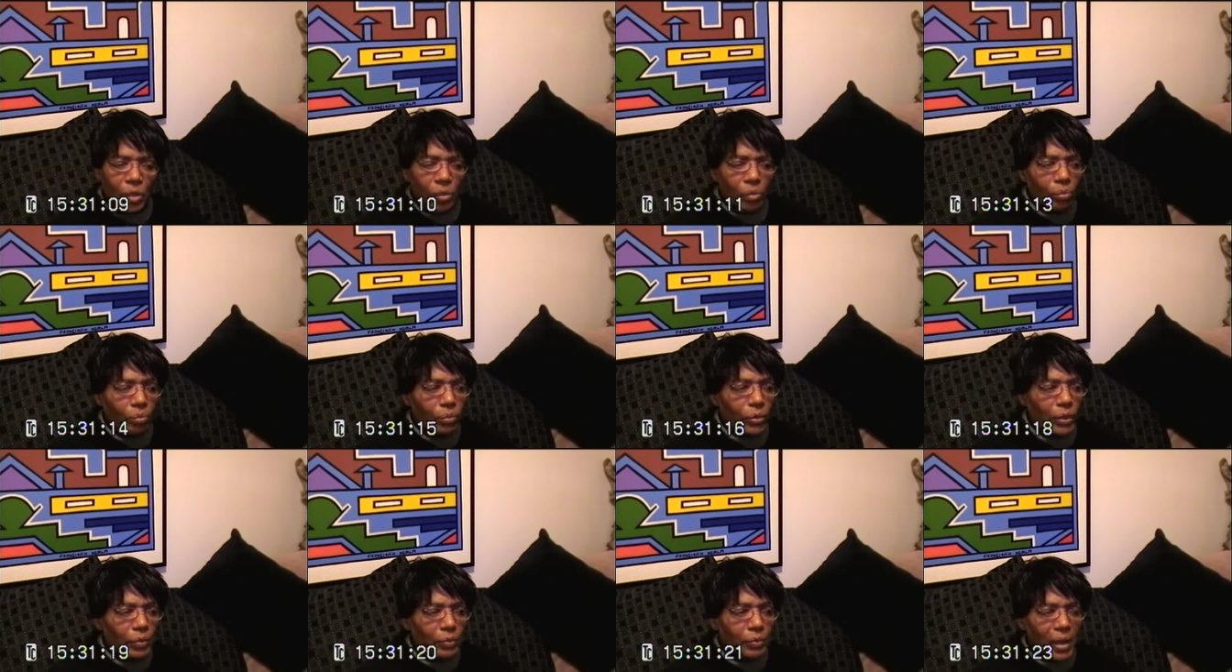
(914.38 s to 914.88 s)

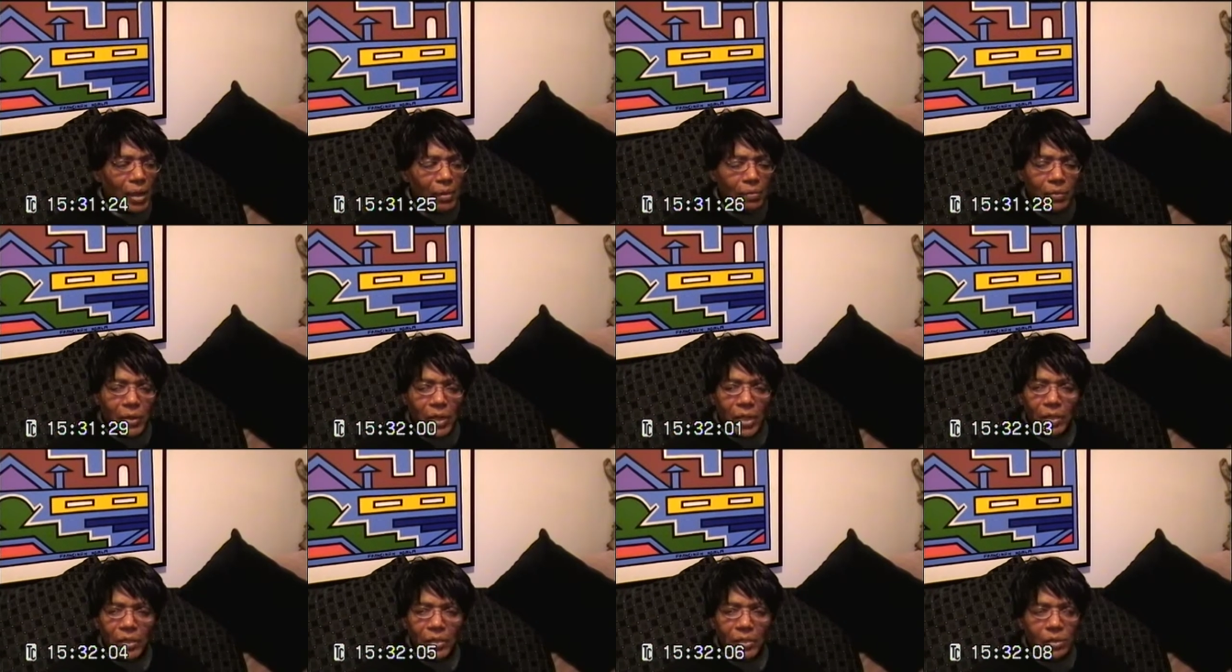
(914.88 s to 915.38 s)
but my
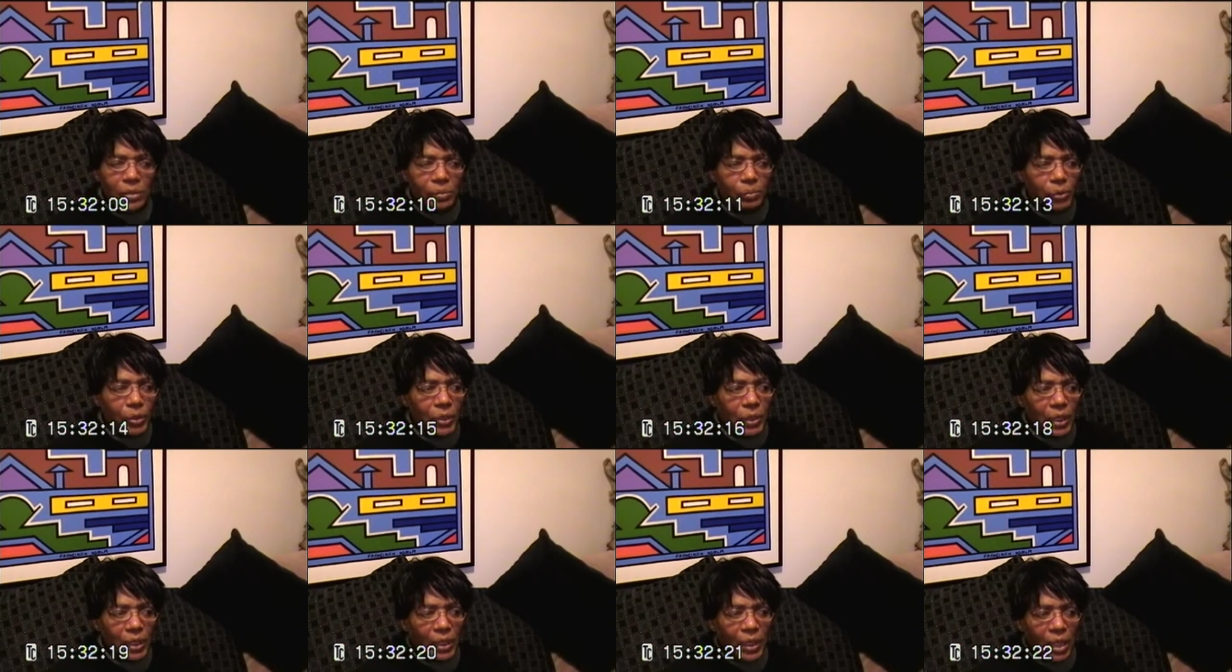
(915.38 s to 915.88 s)
mother's
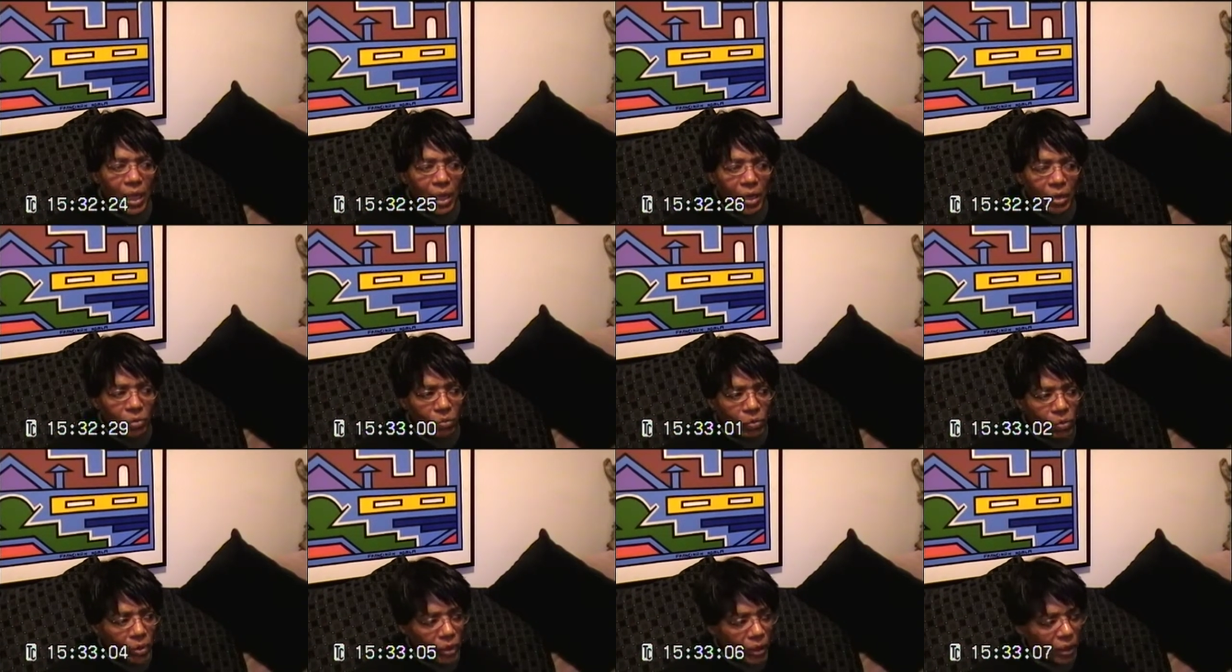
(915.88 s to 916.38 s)
put a lot
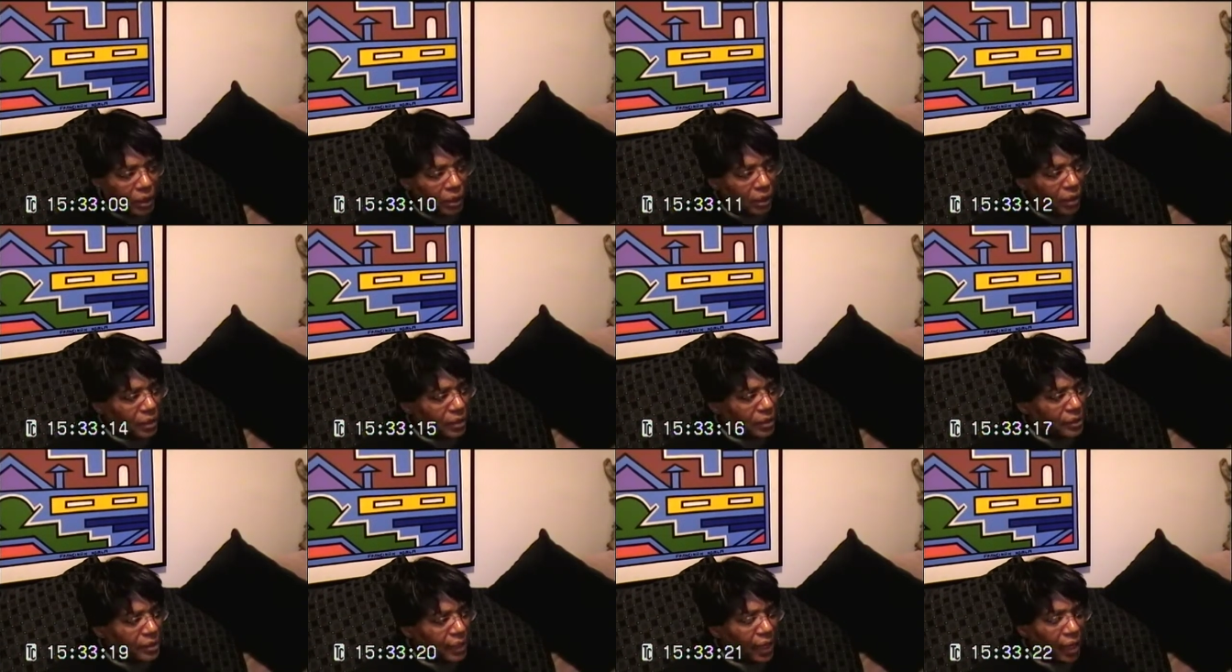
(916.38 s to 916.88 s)
of work in
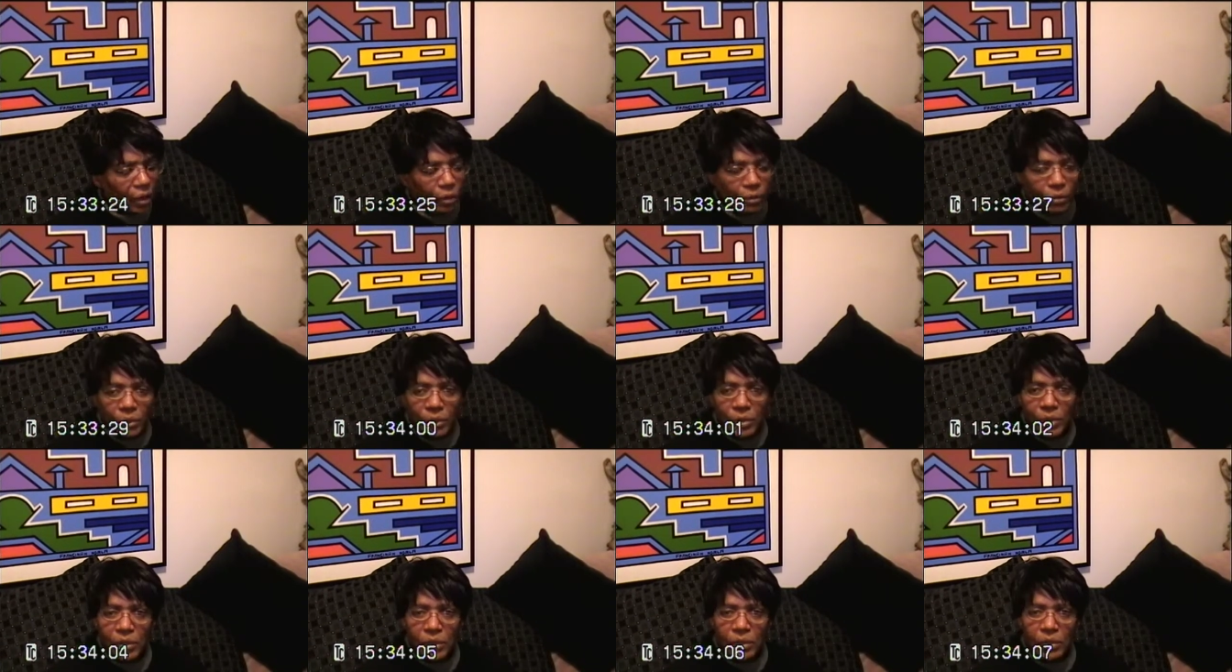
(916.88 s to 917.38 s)
this
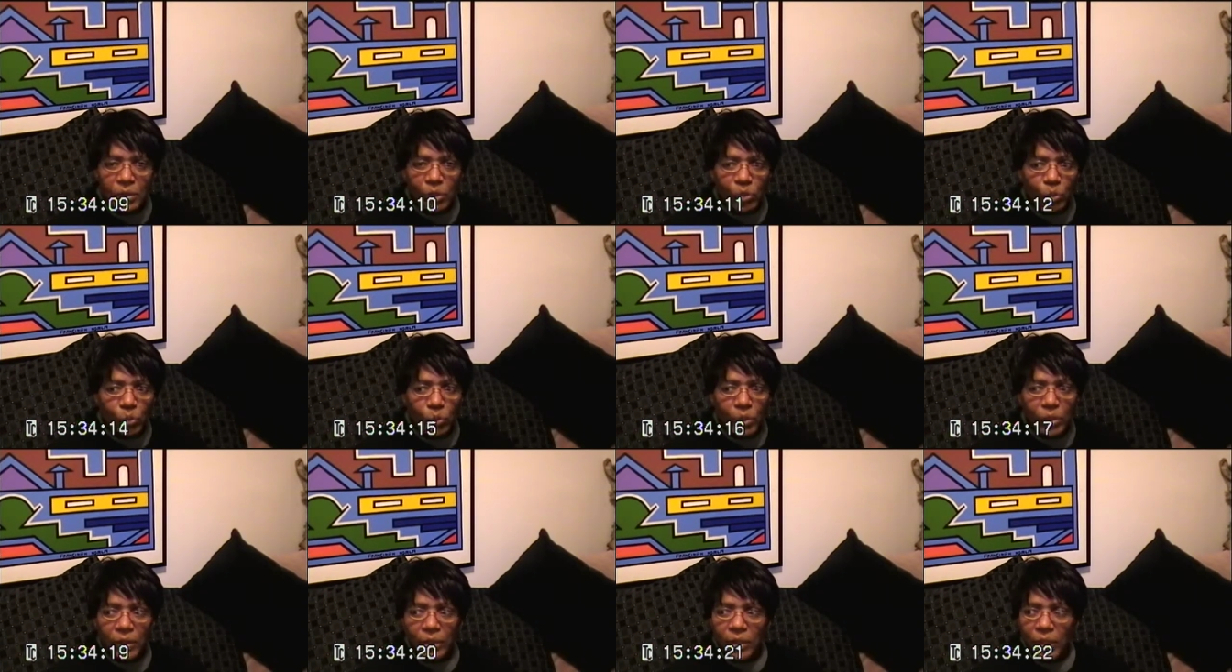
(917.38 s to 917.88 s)
house. You
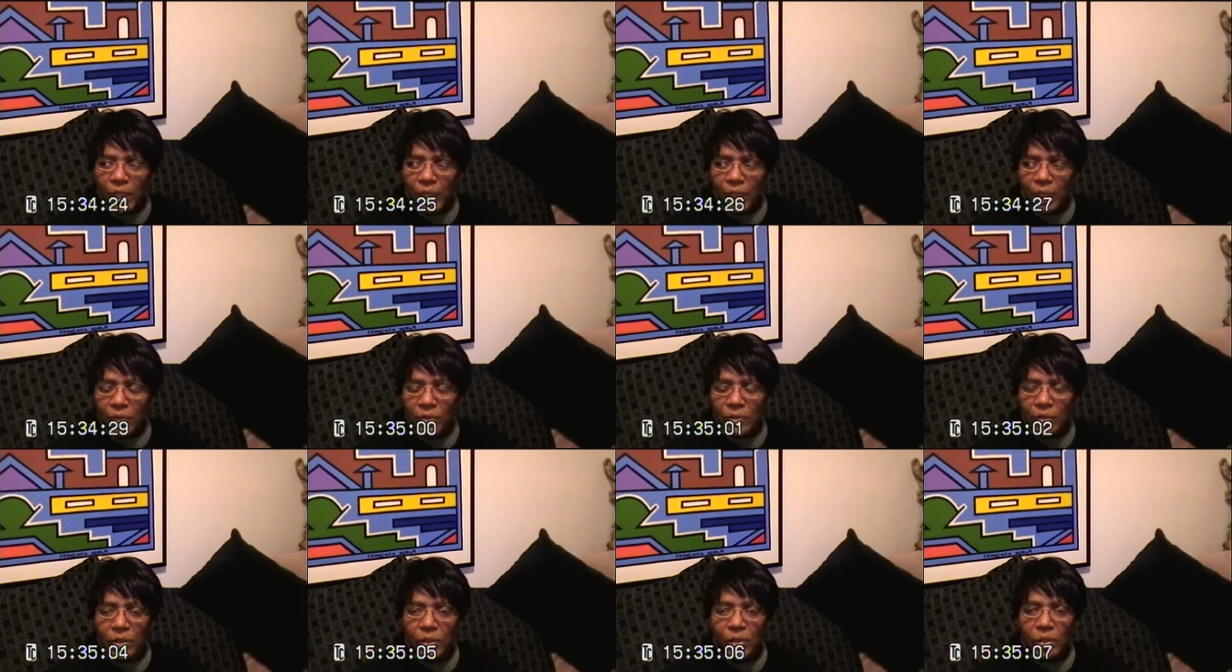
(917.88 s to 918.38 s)
wouldn't think
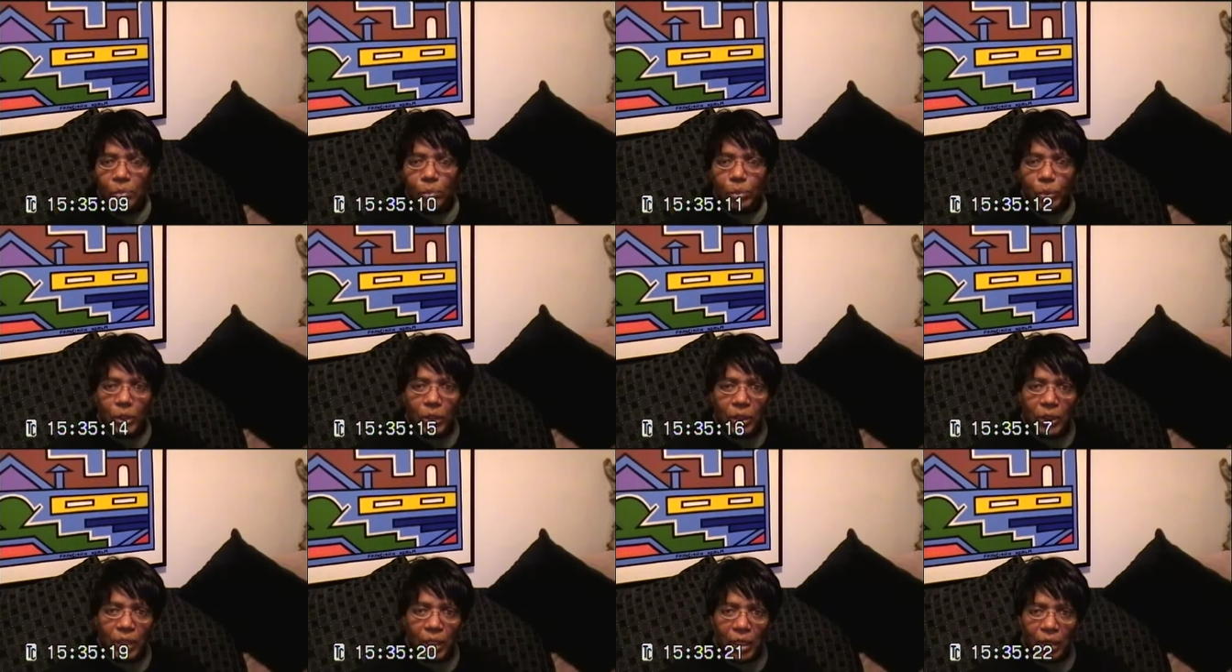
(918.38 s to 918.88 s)
it's in the
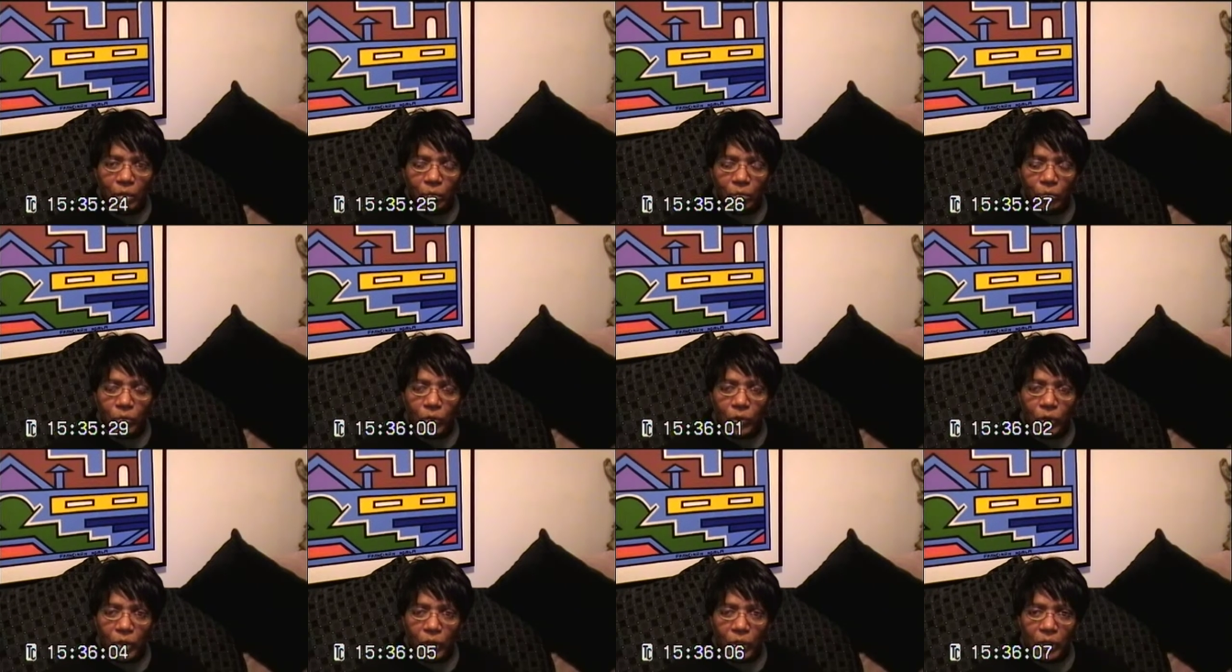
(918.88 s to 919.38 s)
boogie down
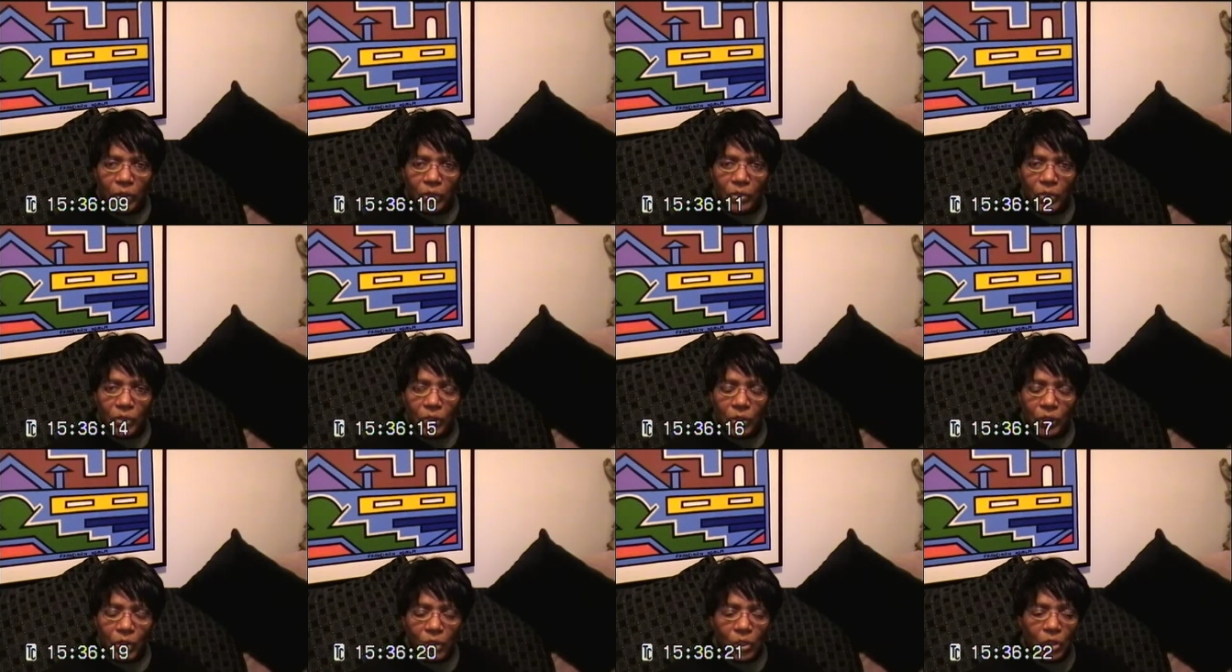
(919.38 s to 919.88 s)

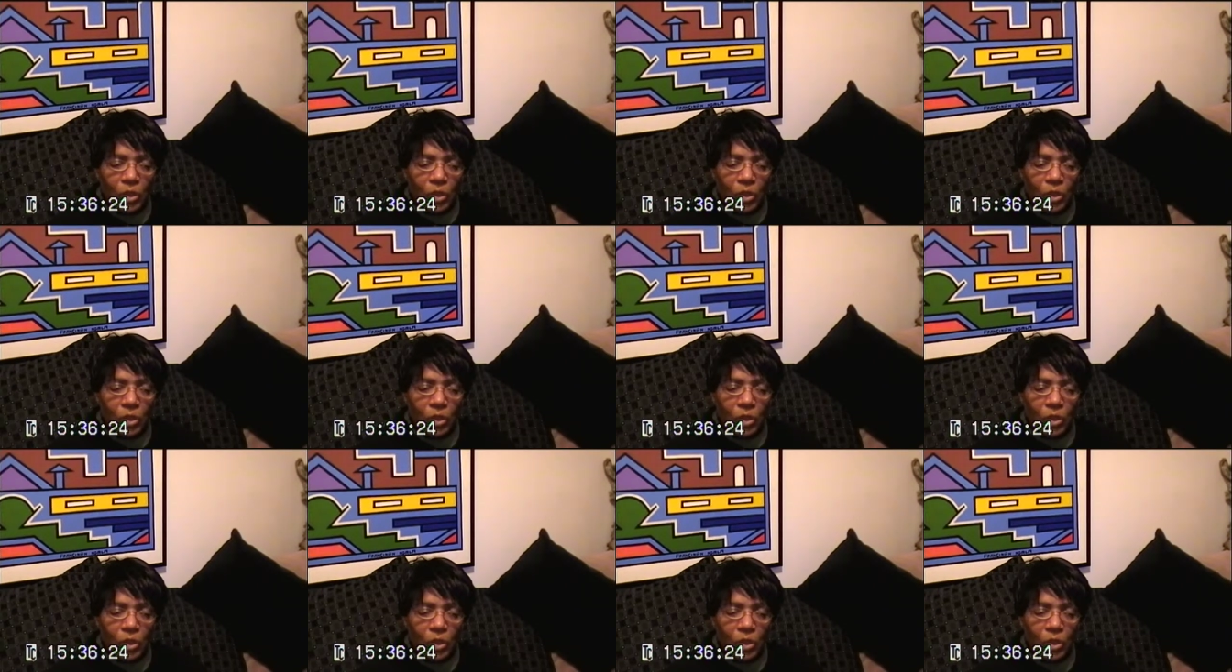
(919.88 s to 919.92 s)
Bronx.